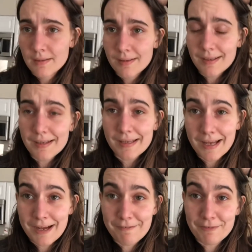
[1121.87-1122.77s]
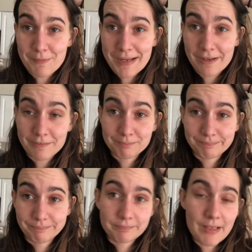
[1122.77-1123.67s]
I have about
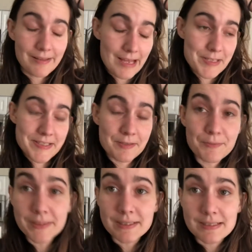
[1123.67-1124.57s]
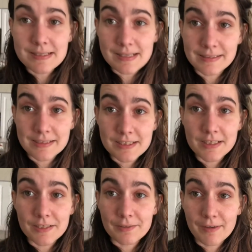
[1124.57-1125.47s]
1,001 things that I need to
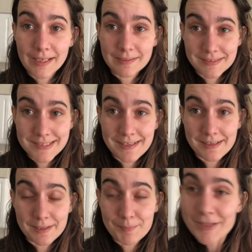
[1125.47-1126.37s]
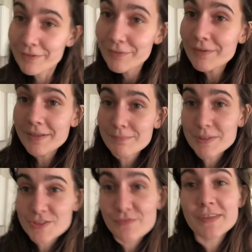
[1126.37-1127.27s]
do, and instead I'm downloading a
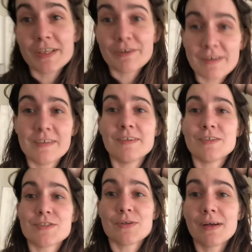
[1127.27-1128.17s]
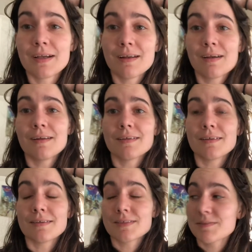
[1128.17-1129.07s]
bunch of video editors so I can edit
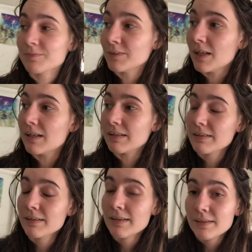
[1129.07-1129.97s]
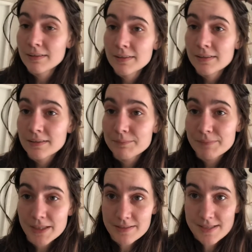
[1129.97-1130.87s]
this vlog
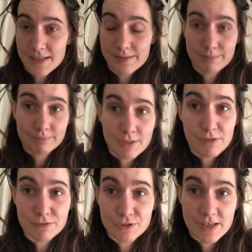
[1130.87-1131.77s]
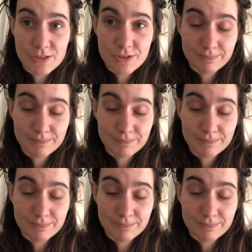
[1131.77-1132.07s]
because I am total trash.